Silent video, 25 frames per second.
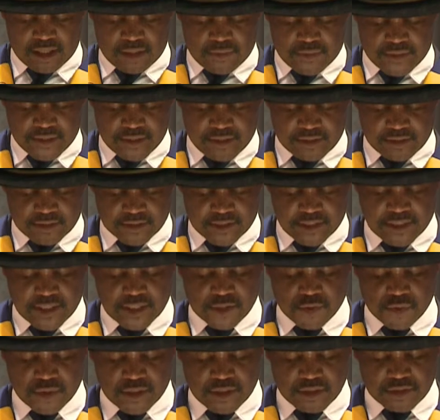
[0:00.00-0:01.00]
our
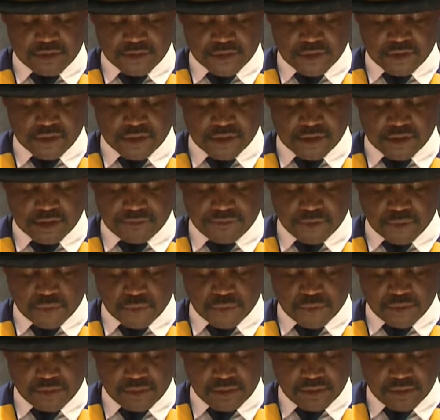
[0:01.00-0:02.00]
intellectual resources for
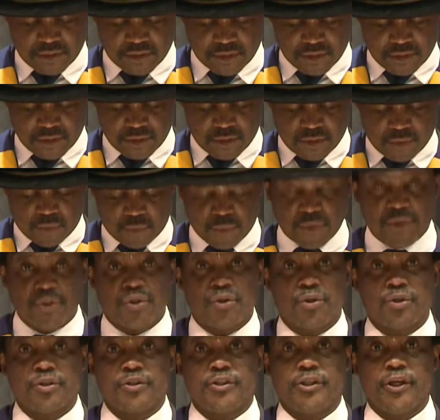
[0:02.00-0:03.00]
good. We will
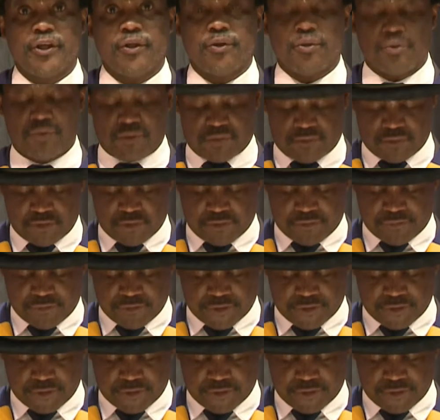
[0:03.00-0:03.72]
continue to